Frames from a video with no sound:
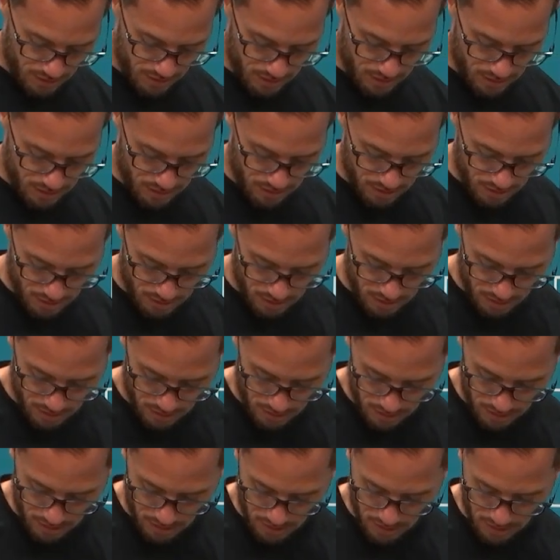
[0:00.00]
sure if he'd be
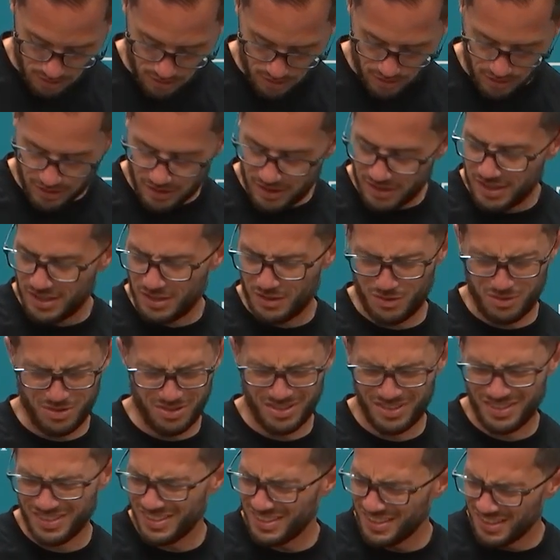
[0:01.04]
able to come back in light
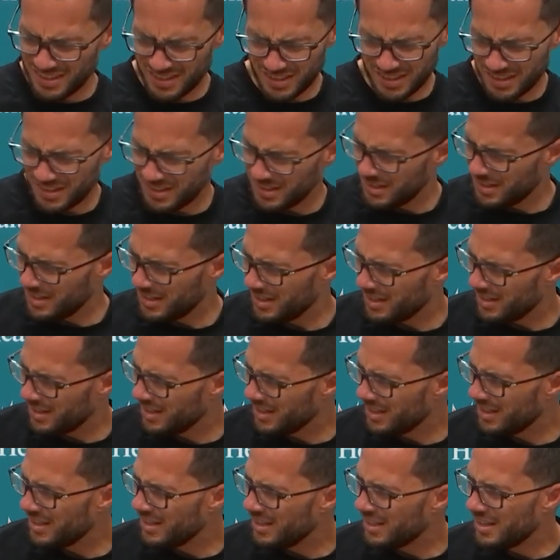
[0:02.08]
of the Emmanuel injury.
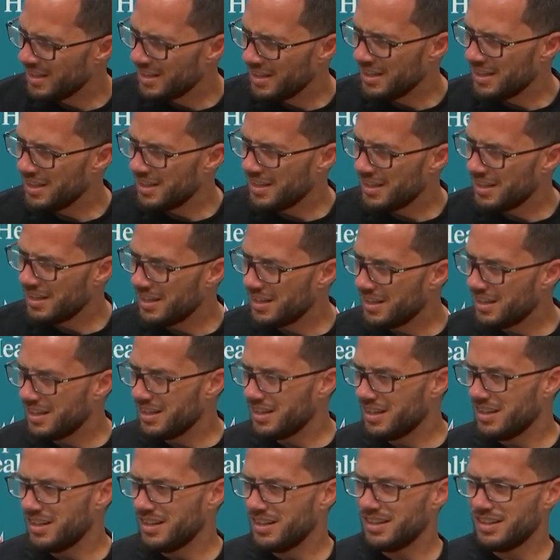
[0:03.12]
Is it
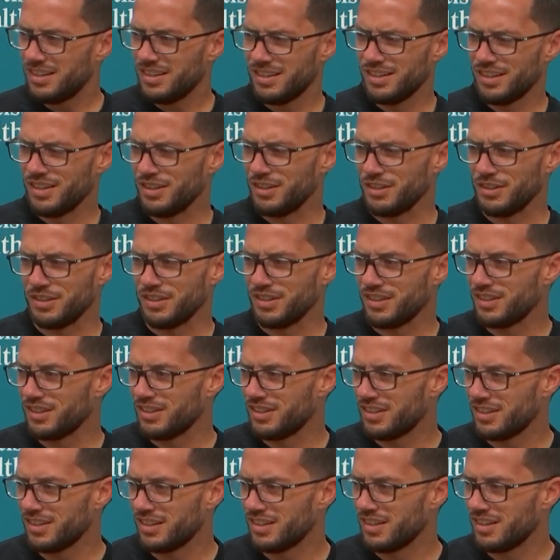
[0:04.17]
possible he might
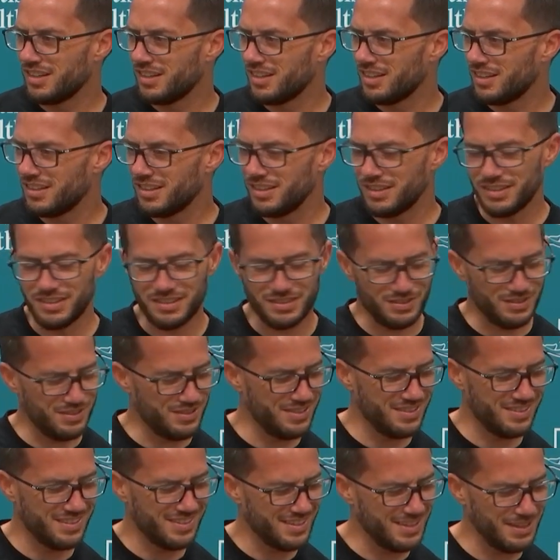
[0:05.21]
return, or would you
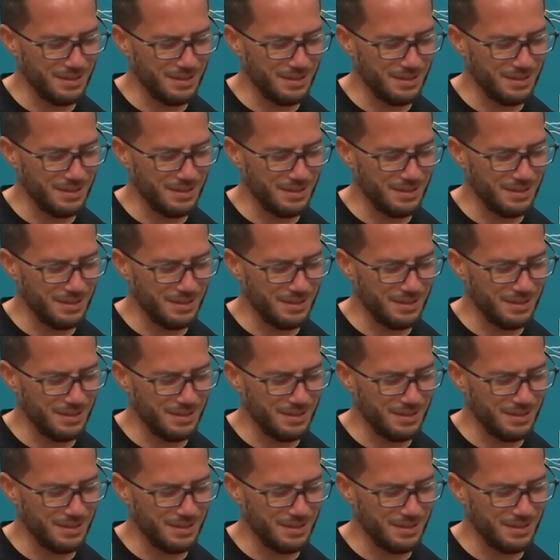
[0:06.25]
expect